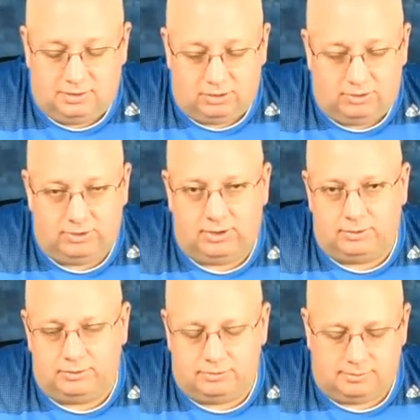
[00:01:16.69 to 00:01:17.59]

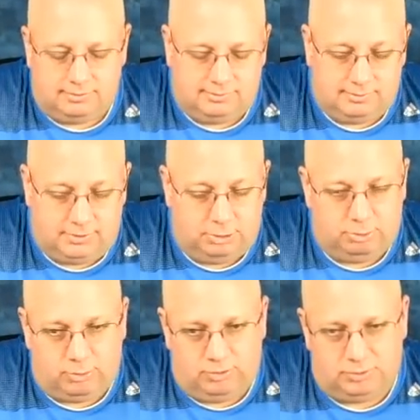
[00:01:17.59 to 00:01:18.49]
Ergos, very
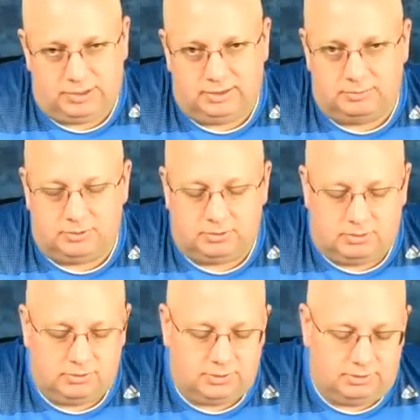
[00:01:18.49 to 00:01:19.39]
important when it comes to
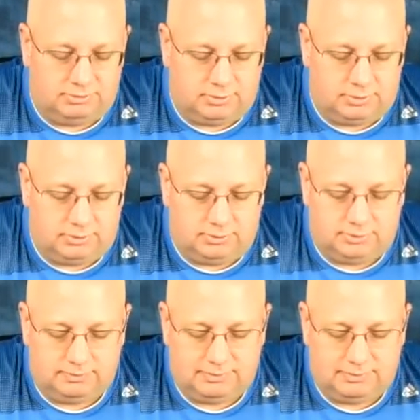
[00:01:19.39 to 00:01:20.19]
large telephotos.